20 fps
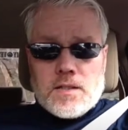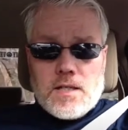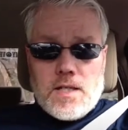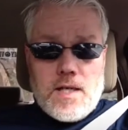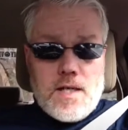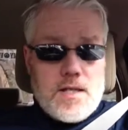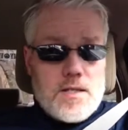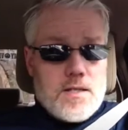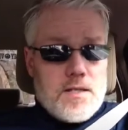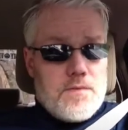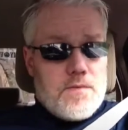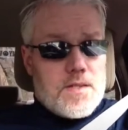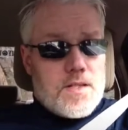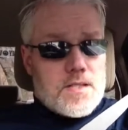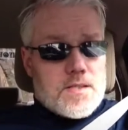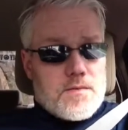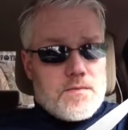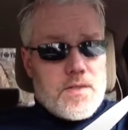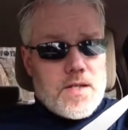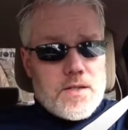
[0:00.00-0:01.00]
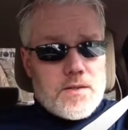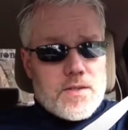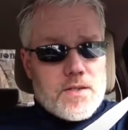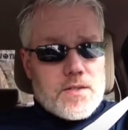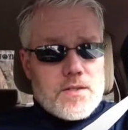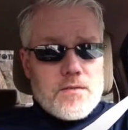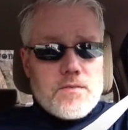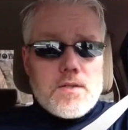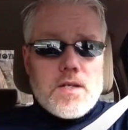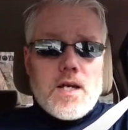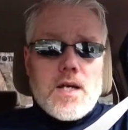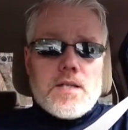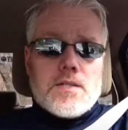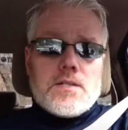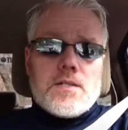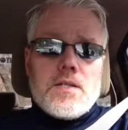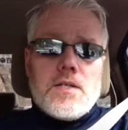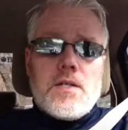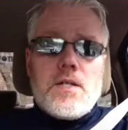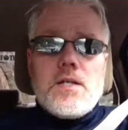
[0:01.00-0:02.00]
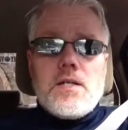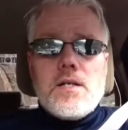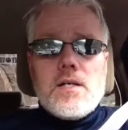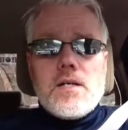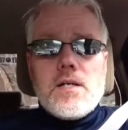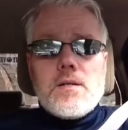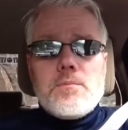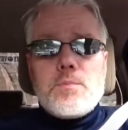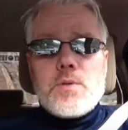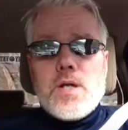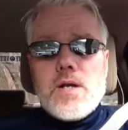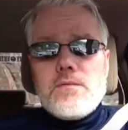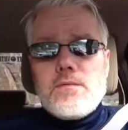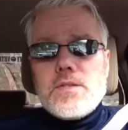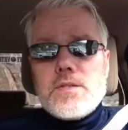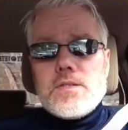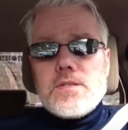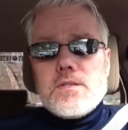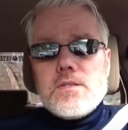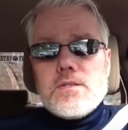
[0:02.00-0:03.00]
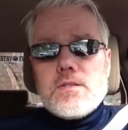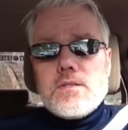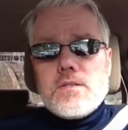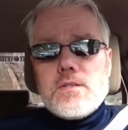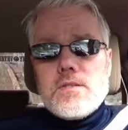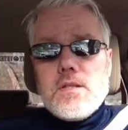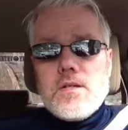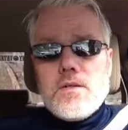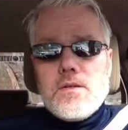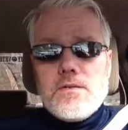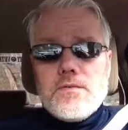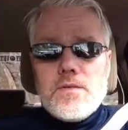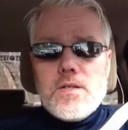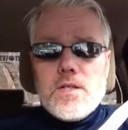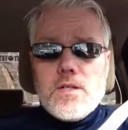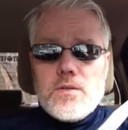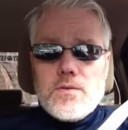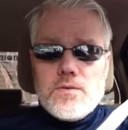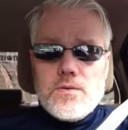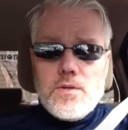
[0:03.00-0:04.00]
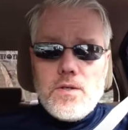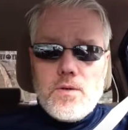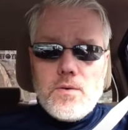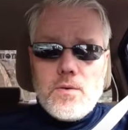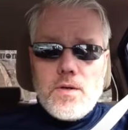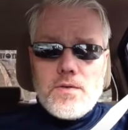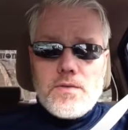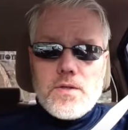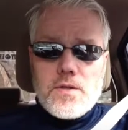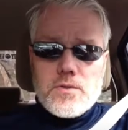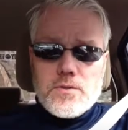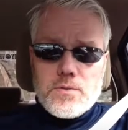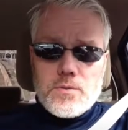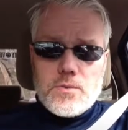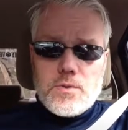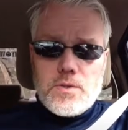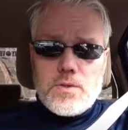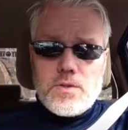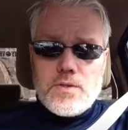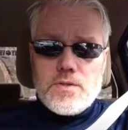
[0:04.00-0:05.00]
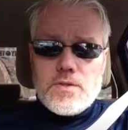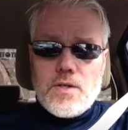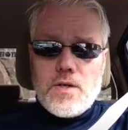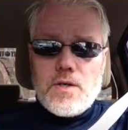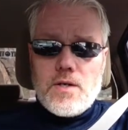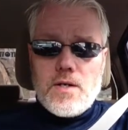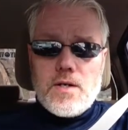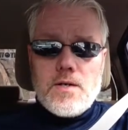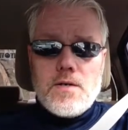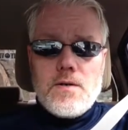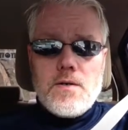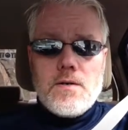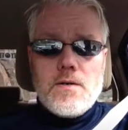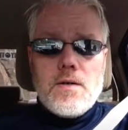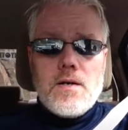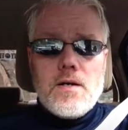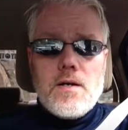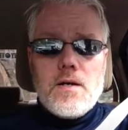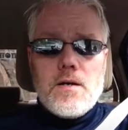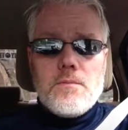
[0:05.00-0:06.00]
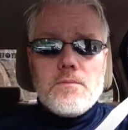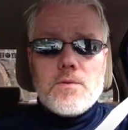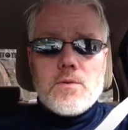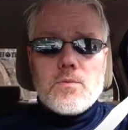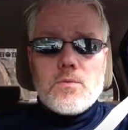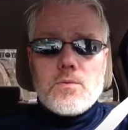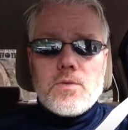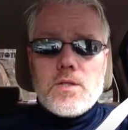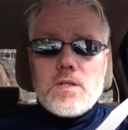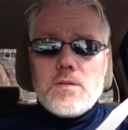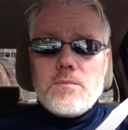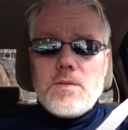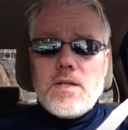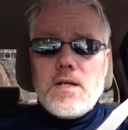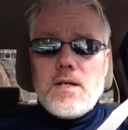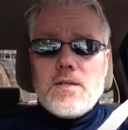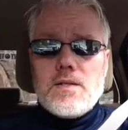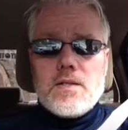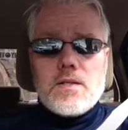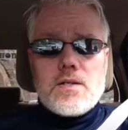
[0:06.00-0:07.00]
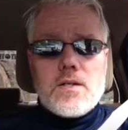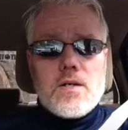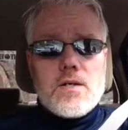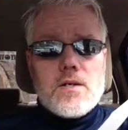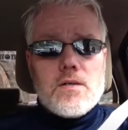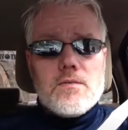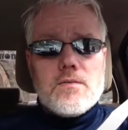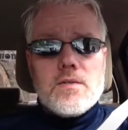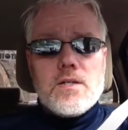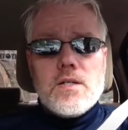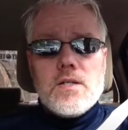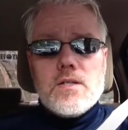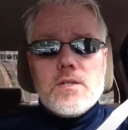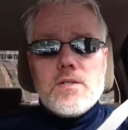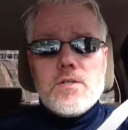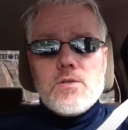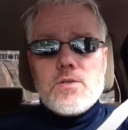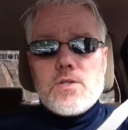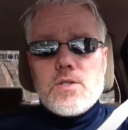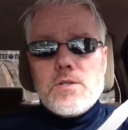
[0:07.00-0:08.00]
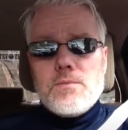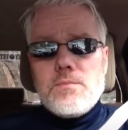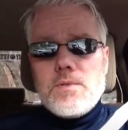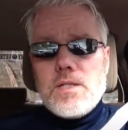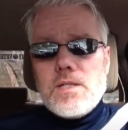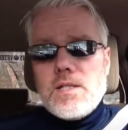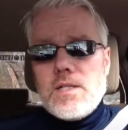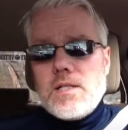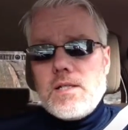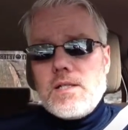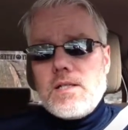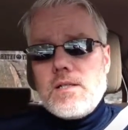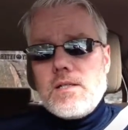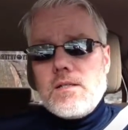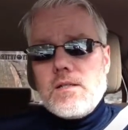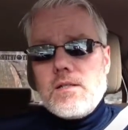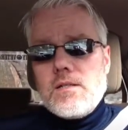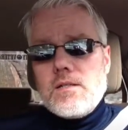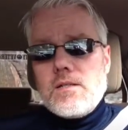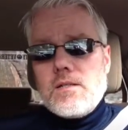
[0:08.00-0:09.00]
And even as a veteran, you've got preferences. So if you don't know what those rules are, you're really behind the curve. You should be